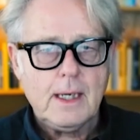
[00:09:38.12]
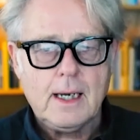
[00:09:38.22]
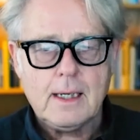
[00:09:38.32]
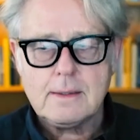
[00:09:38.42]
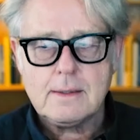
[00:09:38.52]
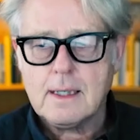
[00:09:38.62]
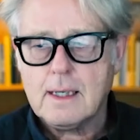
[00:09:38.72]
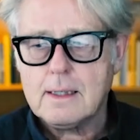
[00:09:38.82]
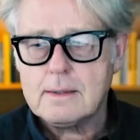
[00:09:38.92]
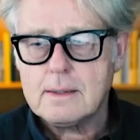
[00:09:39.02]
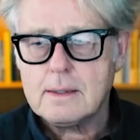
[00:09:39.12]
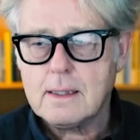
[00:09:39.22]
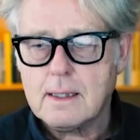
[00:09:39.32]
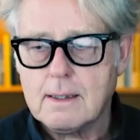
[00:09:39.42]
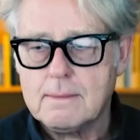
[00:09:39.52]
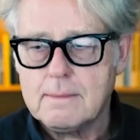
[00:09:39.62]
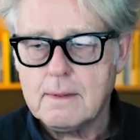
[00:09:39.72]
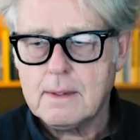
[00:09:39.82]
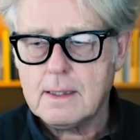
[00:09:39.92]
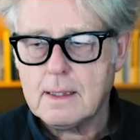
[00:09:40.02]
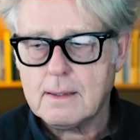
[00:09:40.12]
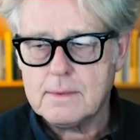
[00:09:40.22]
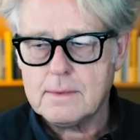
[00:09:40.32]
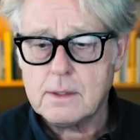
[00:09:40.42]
And and um, um,